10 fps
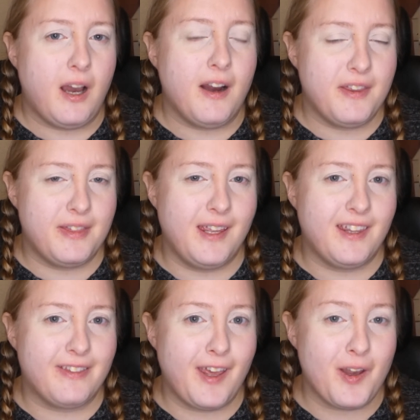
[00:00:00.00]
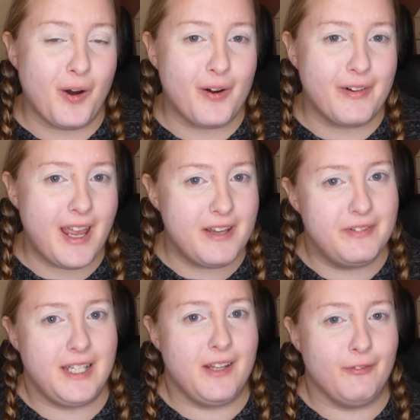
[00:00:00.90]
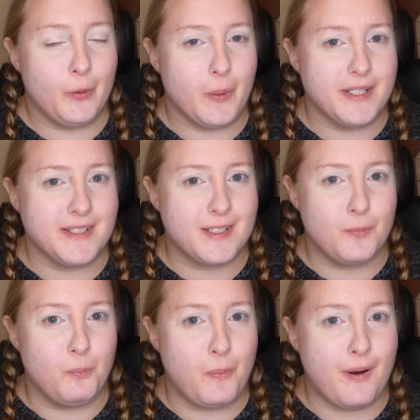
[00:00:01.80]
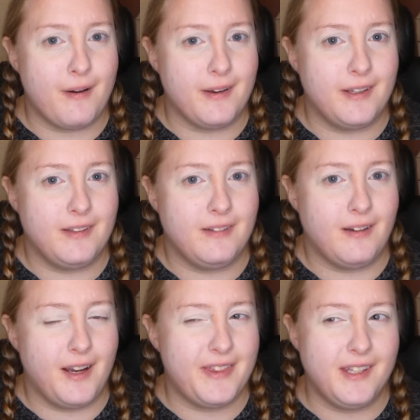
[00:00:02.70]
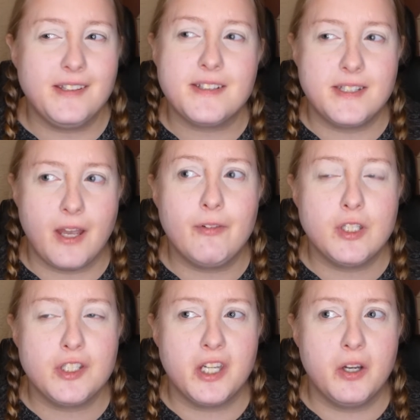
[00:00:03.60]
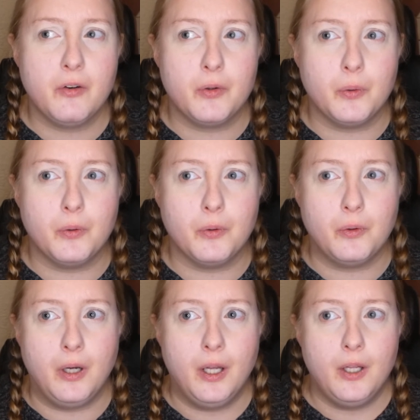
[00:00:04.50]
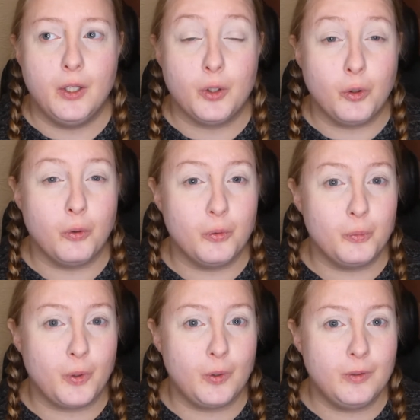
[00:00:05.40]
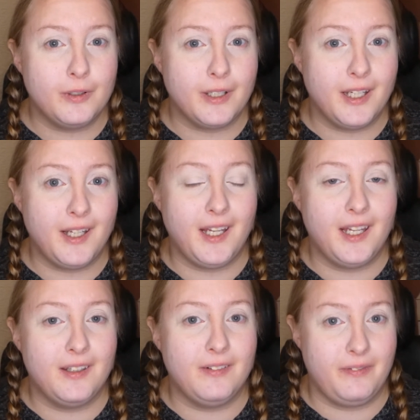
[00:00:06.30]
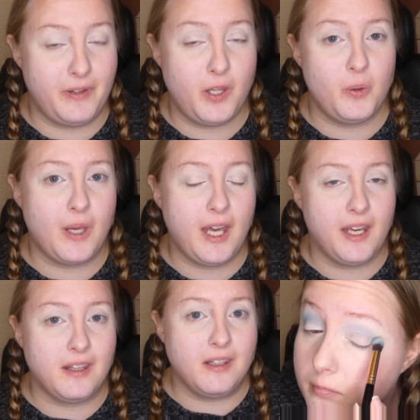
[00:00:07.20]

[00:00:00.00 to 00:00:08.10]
I think they are heavily influenced by, I think it's Devonshire or Cornwall in the UK.